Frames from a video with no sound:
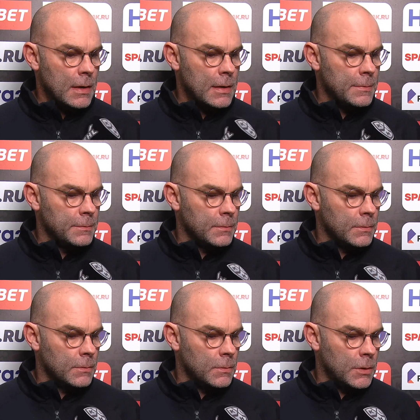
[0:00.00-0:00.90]

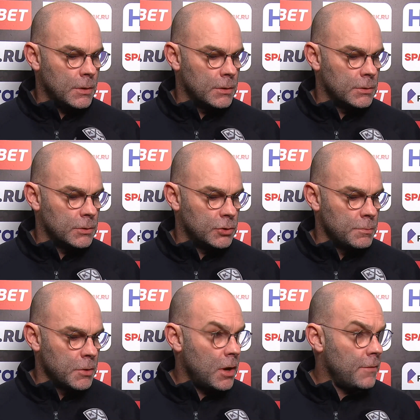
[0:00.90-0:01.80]

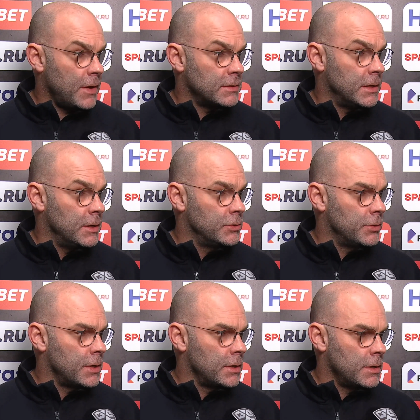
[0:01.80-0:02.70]
Shumakov has an
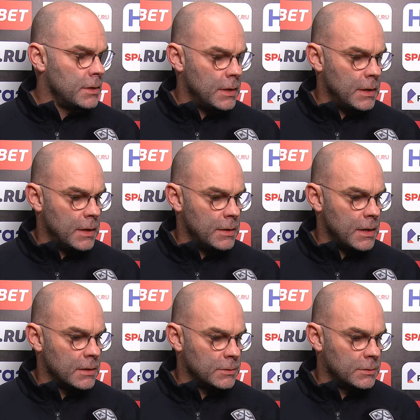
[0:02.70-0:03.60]
injury,
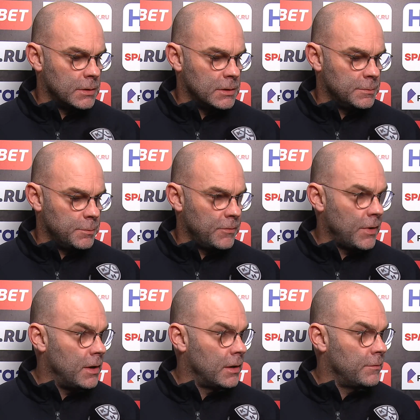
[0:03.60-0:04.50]
and he's
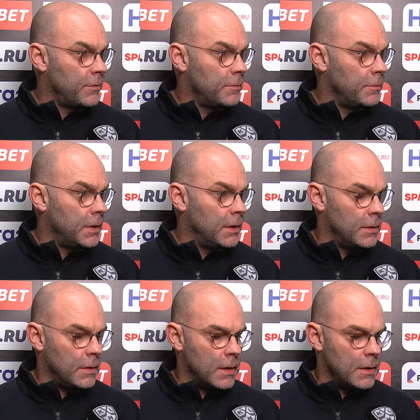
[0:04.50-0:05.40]
preventing him from being
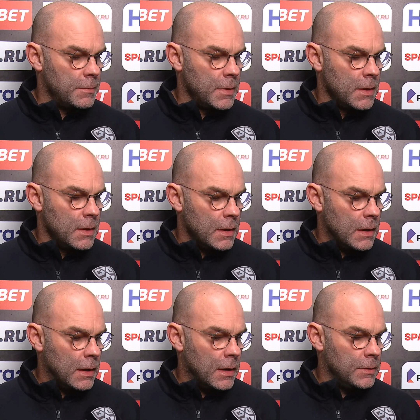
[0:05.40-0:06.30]
in the lineup.
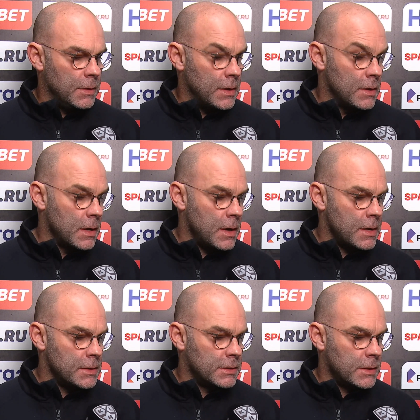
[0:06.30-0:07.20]
And the young
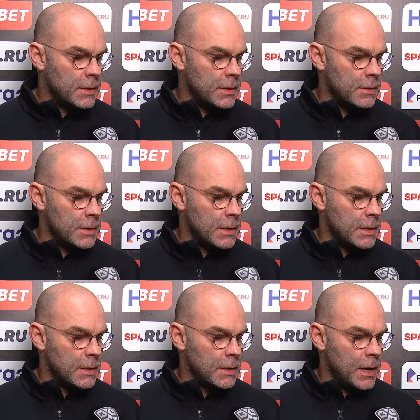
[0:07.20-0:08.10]
guys
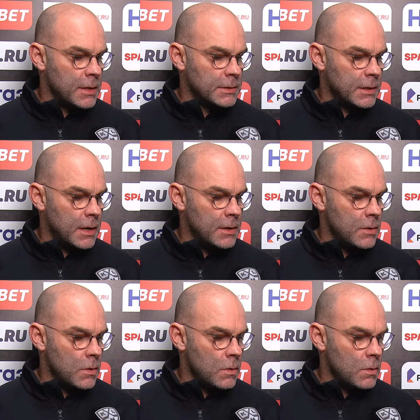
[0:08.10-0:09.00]
are guys that I
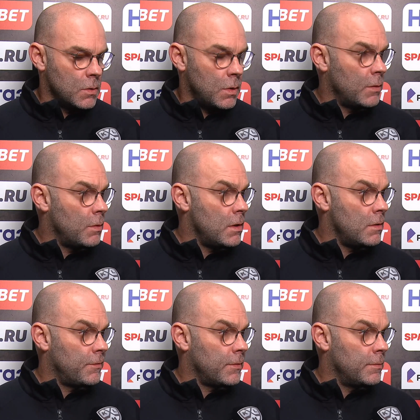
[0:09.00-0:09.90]
know quite
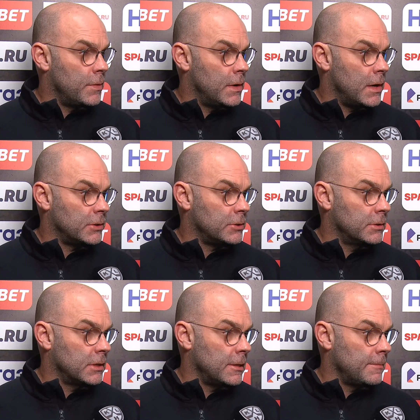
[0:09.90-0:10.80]
well from the
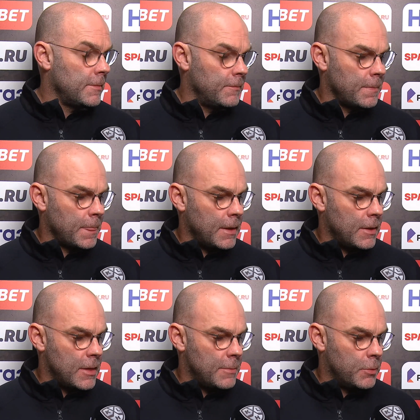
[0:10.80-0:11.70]
national team and
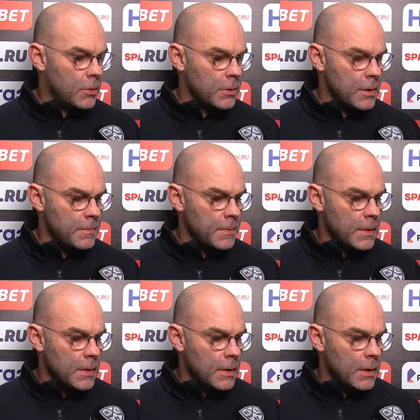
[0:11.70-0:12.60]
that program.